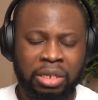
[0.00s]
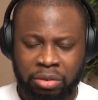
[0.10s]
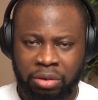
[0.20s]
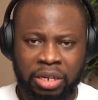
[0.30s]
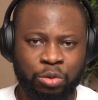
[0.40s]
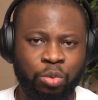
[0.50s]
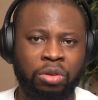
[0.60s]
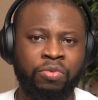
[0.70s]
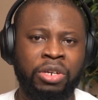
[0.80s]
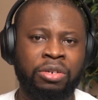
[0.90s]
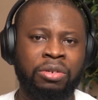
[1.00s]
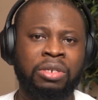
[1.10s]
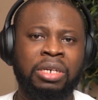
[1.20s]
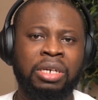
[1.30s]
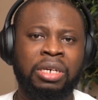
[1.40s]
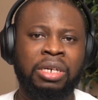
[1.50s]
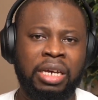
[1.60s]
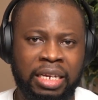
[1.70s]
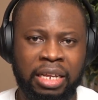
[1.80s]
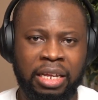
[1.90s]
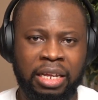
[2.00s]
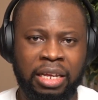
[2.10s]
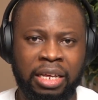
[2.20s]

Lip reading: today's world we use a data lake.